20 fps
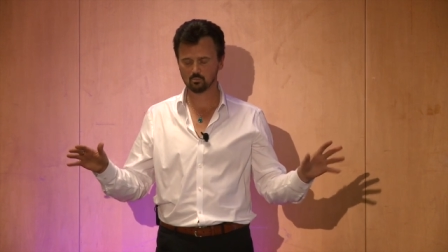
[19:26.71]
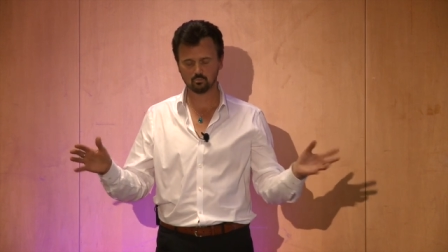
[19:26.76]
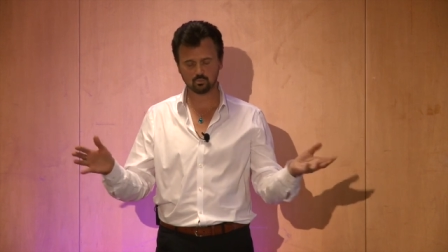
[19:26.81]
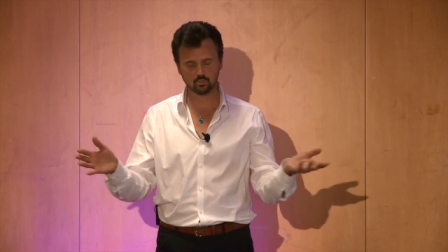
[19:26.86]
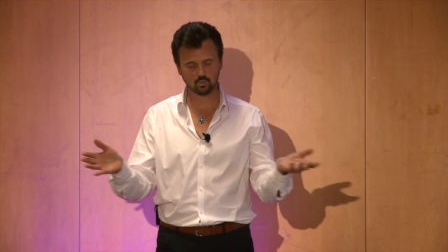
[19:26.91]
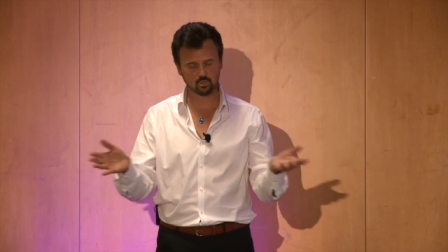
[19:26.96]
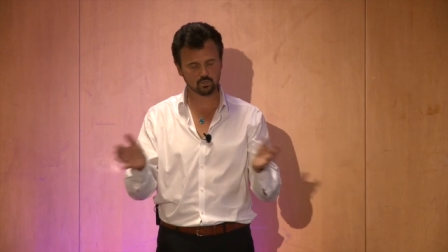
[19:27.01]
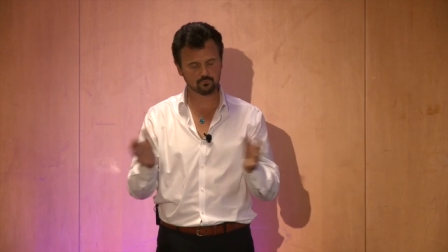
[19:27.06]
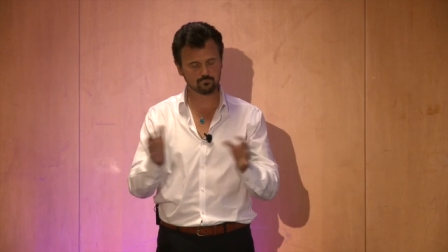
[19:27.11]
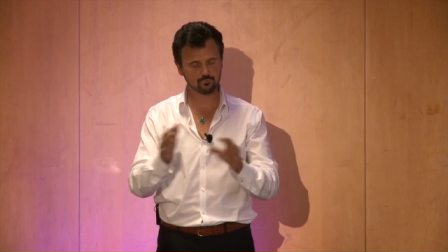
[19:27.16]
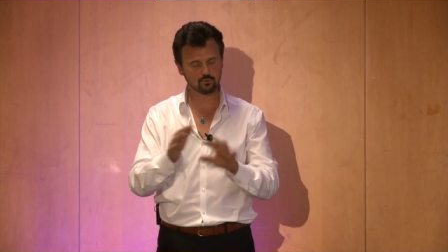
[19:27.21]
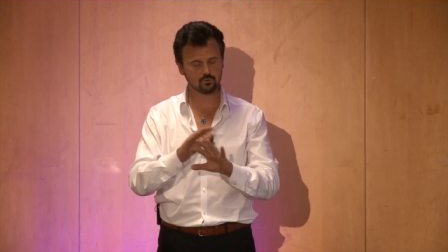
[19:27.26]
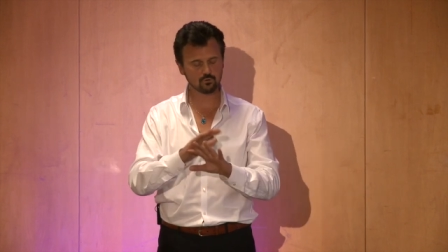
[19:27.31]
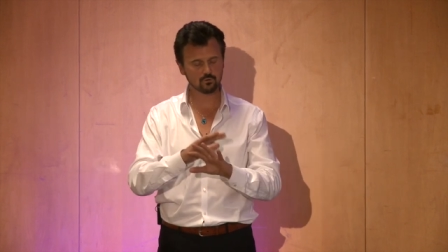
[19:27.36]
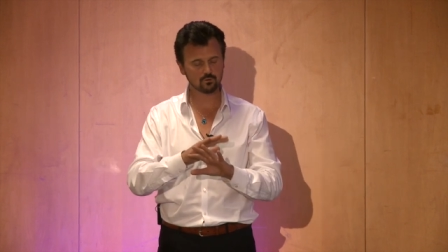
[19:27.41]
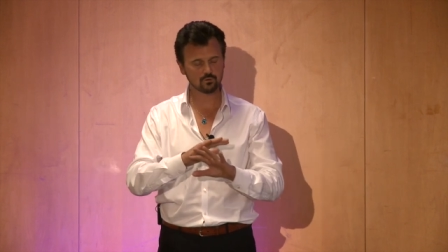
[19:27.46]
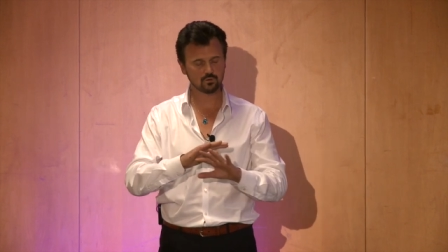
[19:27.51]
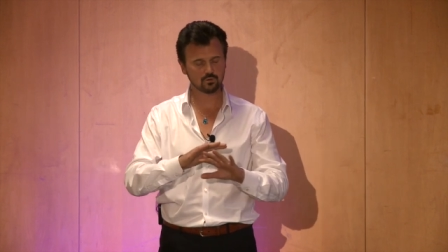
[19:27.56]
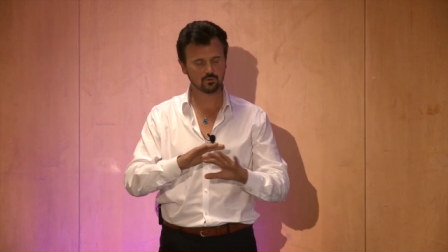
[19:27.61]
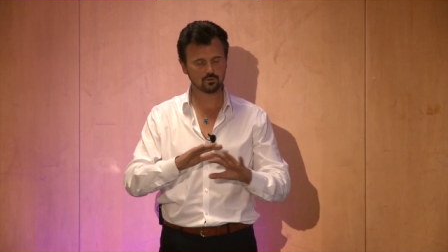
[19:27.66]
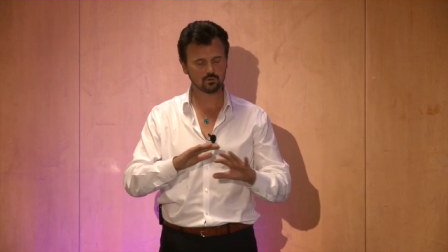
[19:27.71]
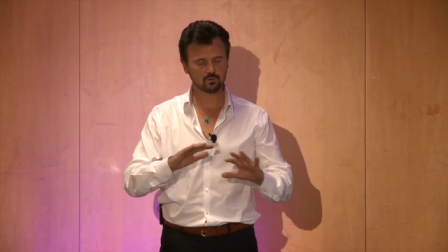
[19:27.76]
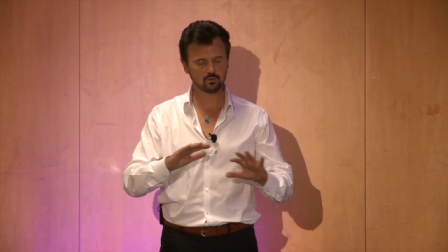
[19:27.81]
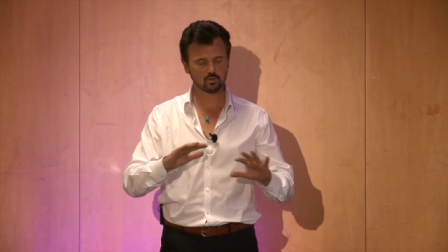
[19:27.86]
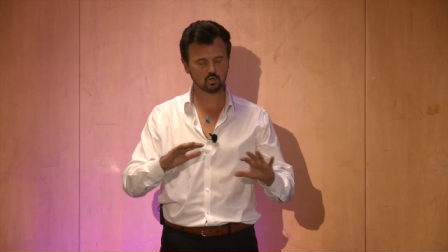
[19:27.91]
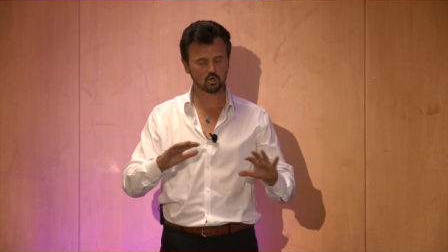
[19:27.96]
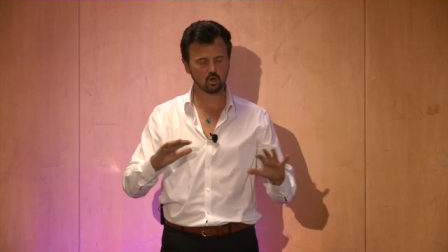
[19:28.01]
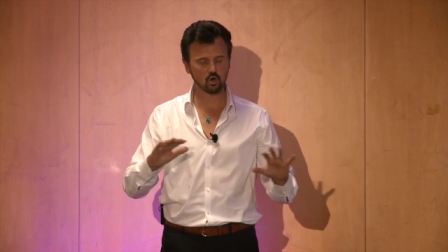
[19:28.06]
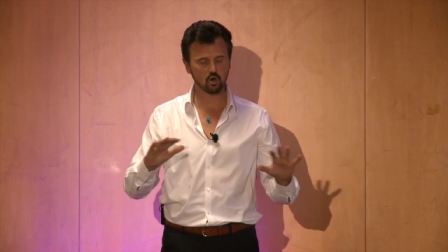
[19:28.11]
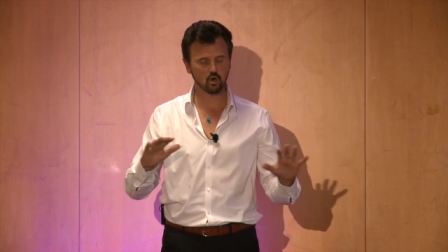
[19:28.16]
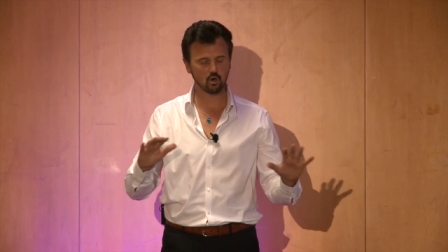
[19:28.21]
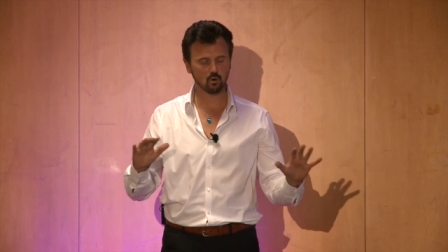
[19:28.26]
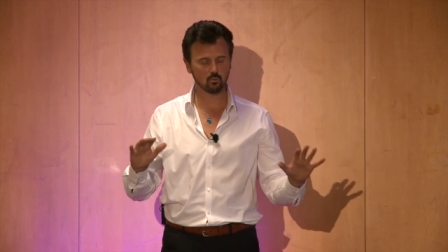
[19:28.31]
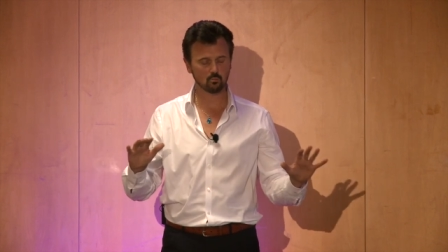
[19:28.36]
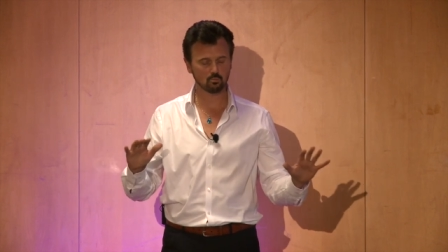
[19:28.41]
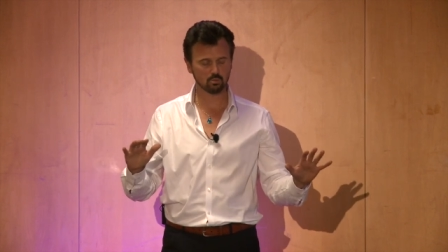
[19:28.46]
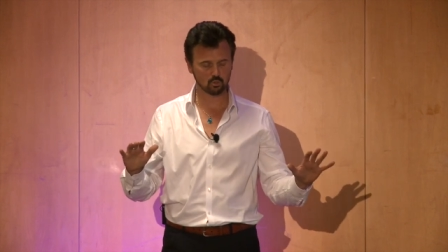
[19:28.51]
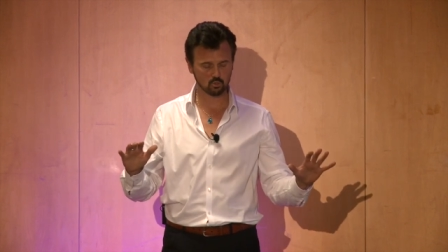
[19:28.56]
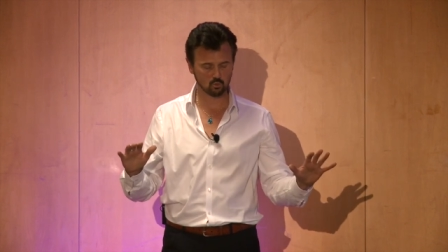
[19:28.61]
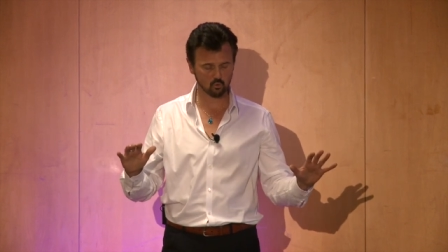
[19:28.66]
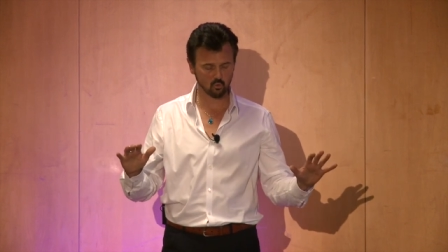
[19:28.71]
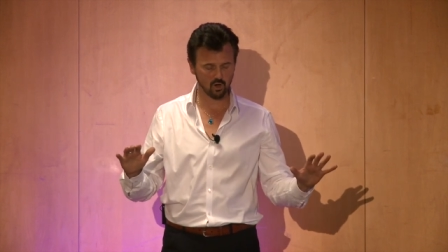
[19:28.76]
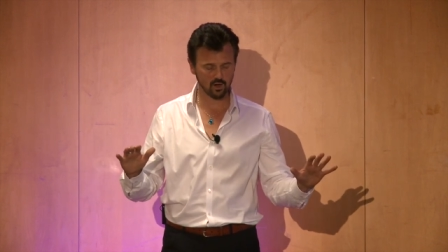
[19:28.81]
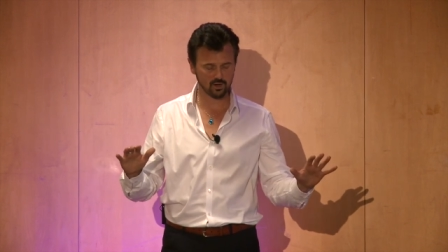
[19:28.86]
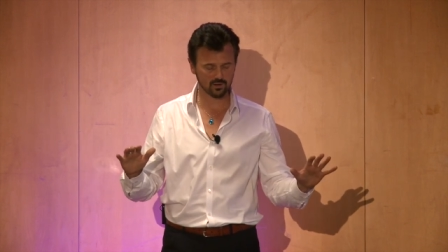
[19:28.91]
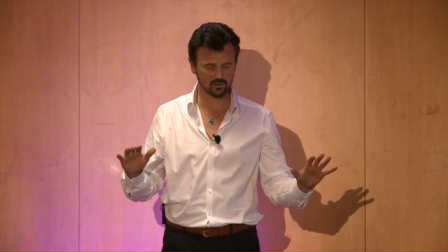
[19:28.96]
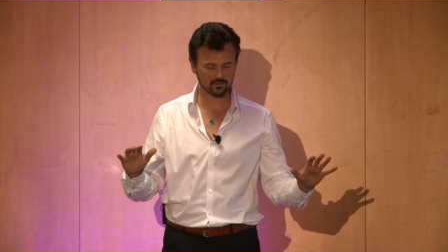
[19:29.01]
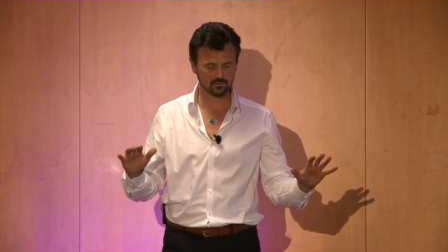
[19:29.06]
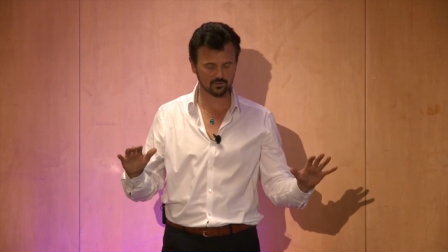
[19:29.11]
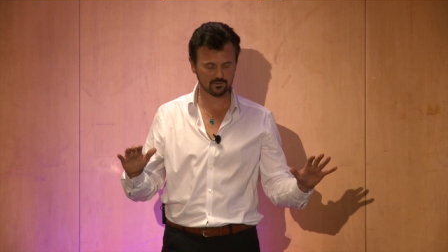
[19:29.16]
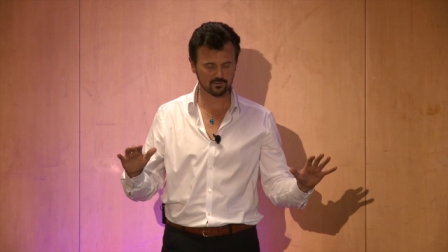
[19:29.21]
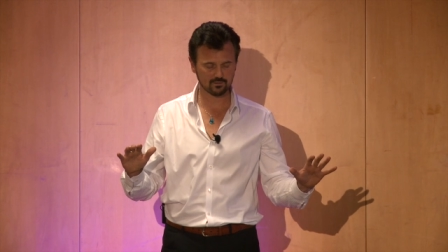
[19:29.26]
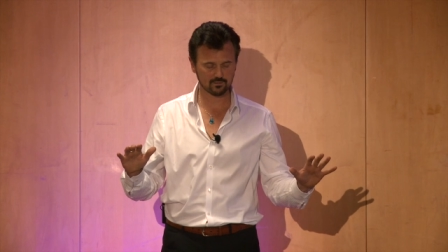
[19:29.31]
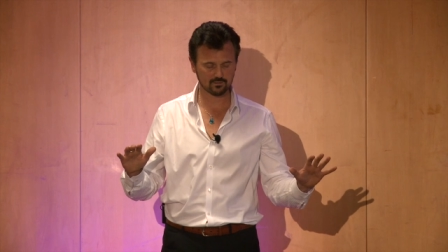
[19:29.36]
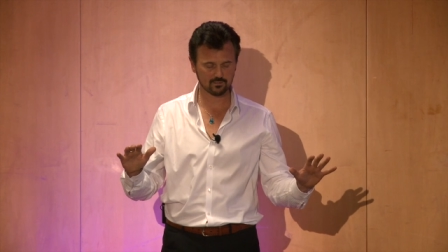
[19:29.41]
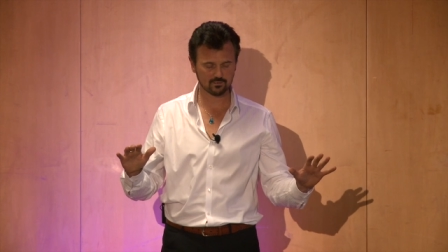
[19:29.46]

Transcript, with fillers: Beautiful, calm blue water.